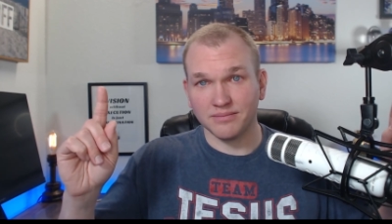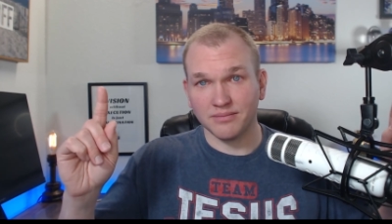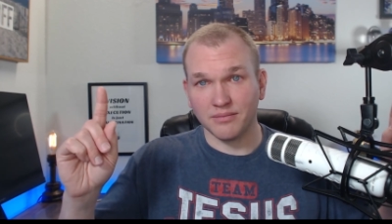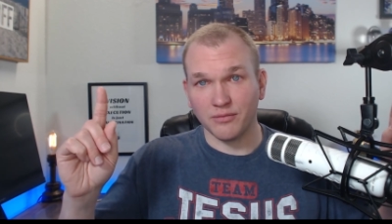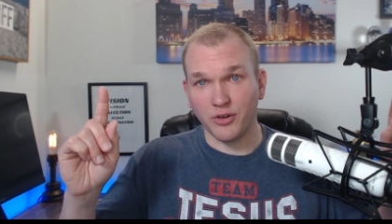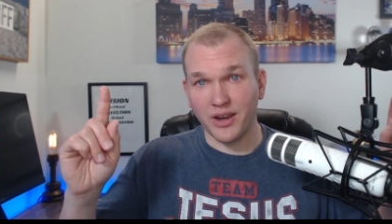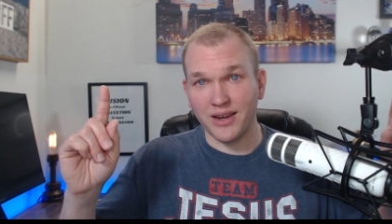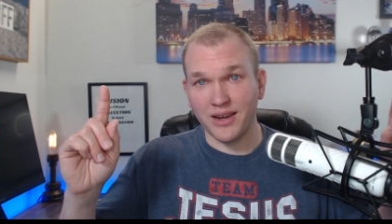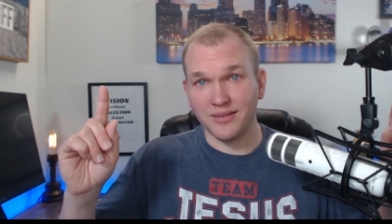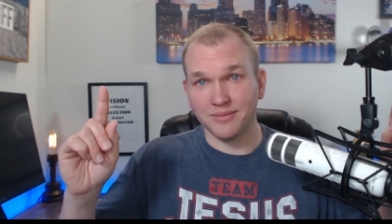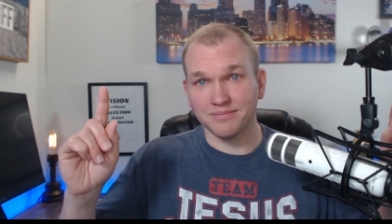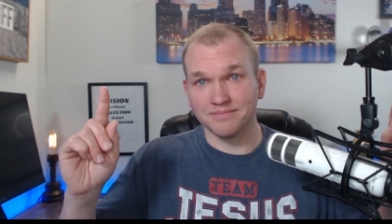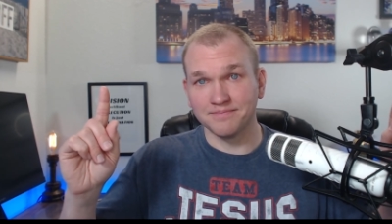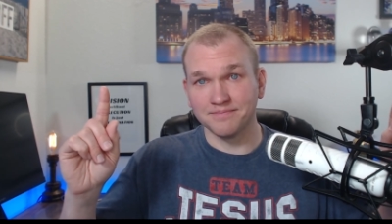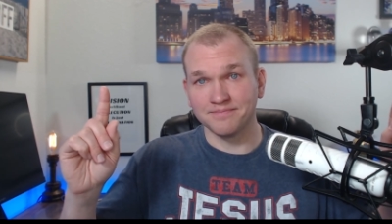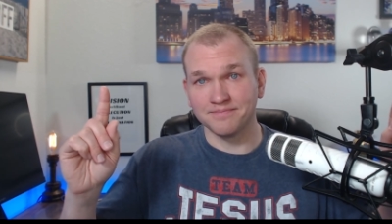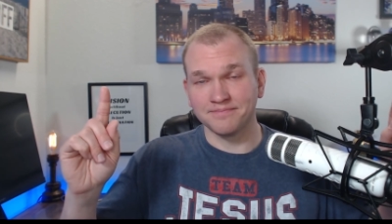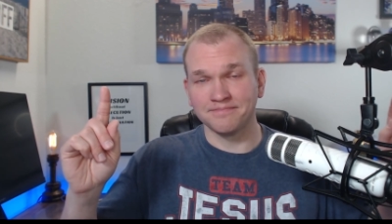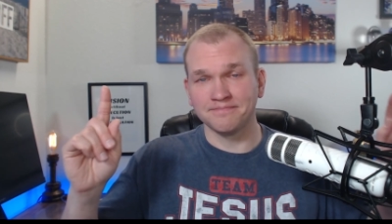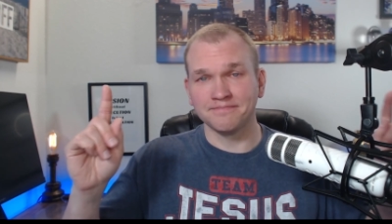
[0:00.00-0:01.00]
Right?
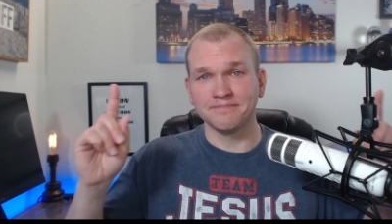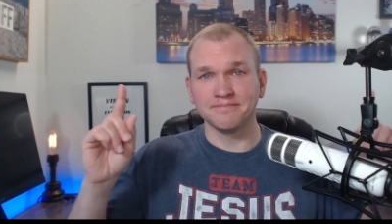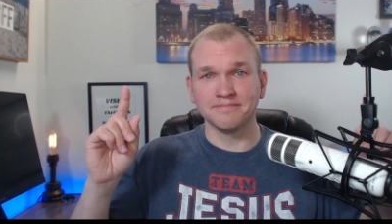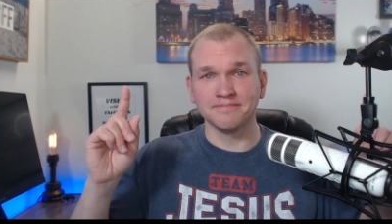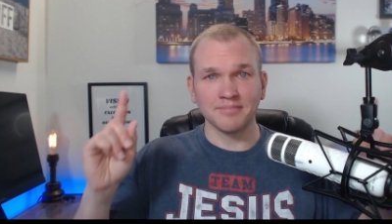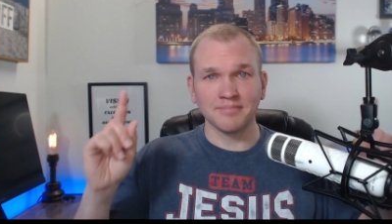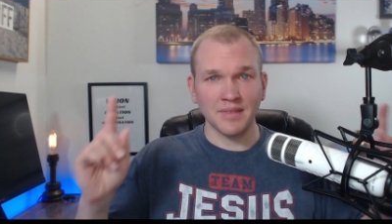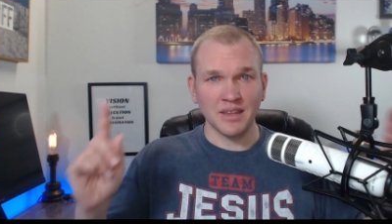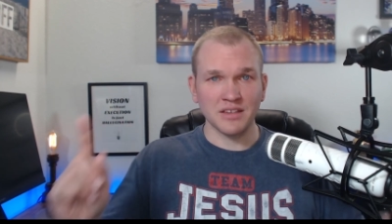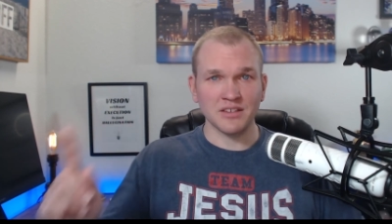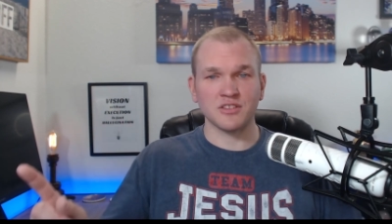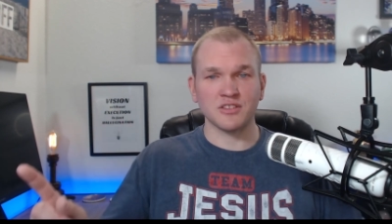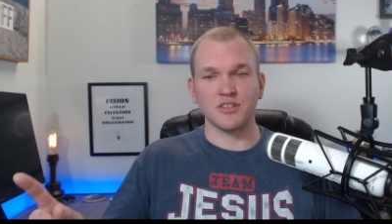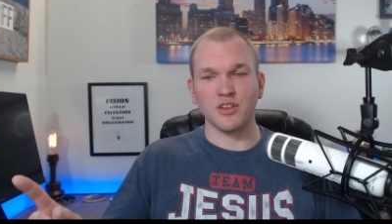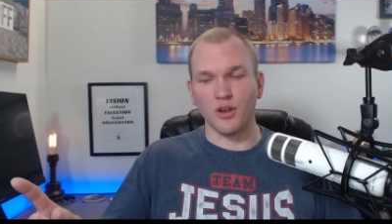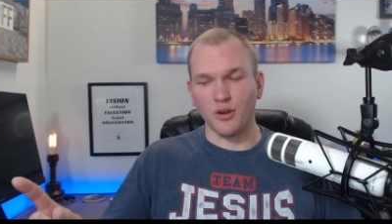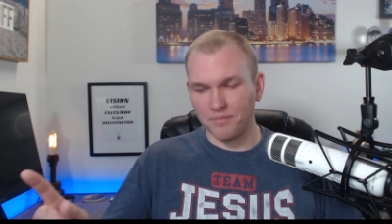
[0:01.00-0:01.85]
So,